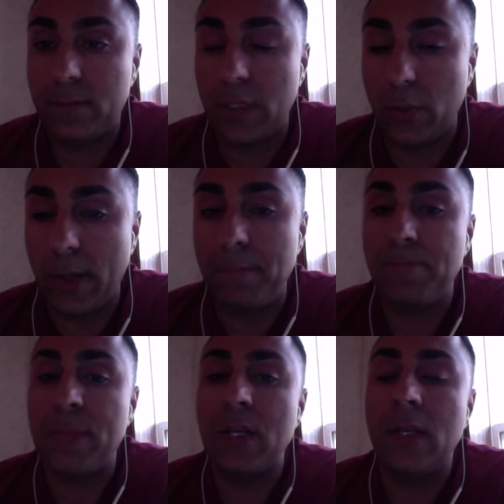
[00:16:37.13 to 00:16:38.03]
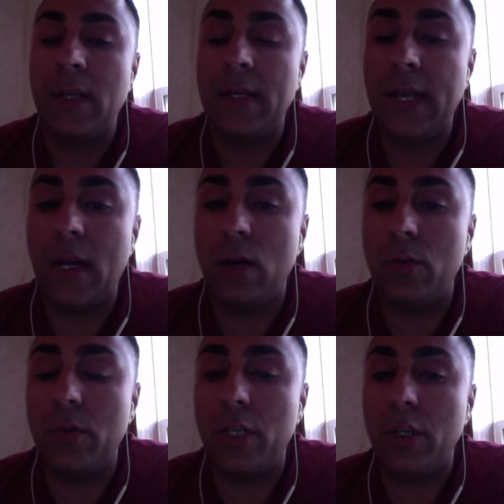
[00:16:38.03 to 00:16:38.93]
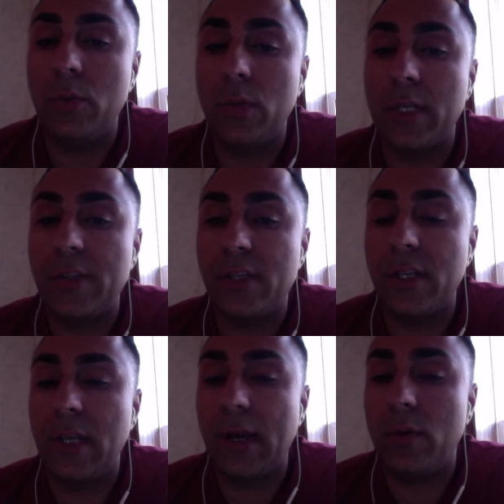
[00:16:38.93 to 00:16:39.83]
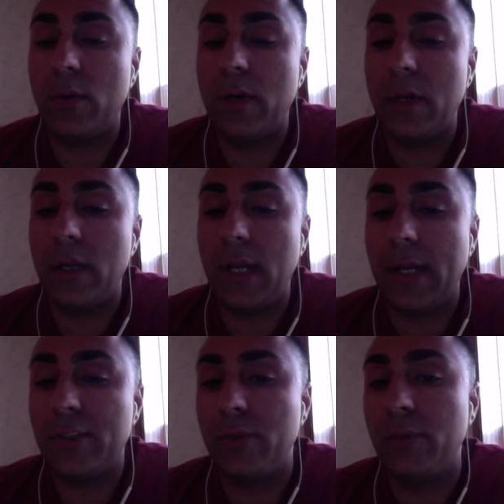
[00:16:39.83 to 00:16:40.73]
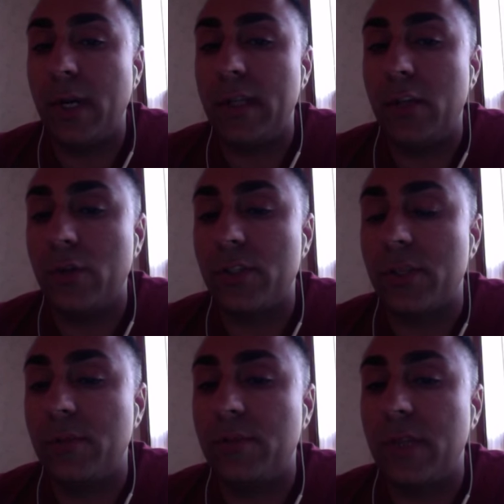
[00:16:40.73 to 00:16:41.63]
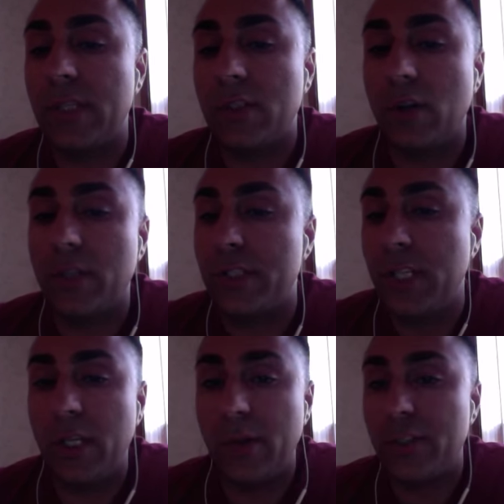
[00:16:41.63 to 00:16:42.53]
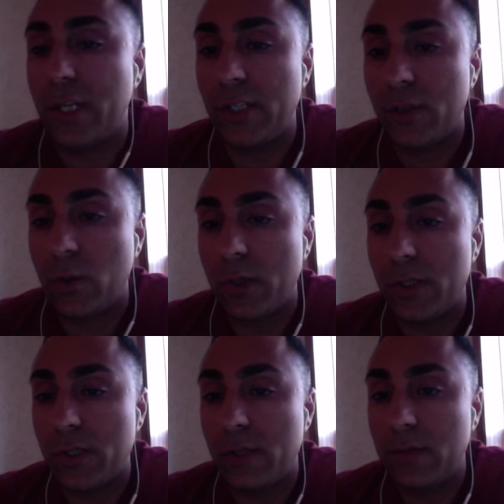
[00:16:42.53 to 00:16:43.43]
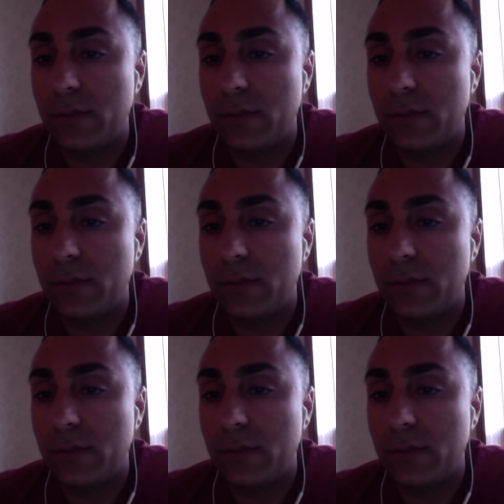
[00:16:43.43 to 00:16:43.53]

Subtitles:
Okay? Now, you would continue. Now, as you might know, there's some things called continuing education courses.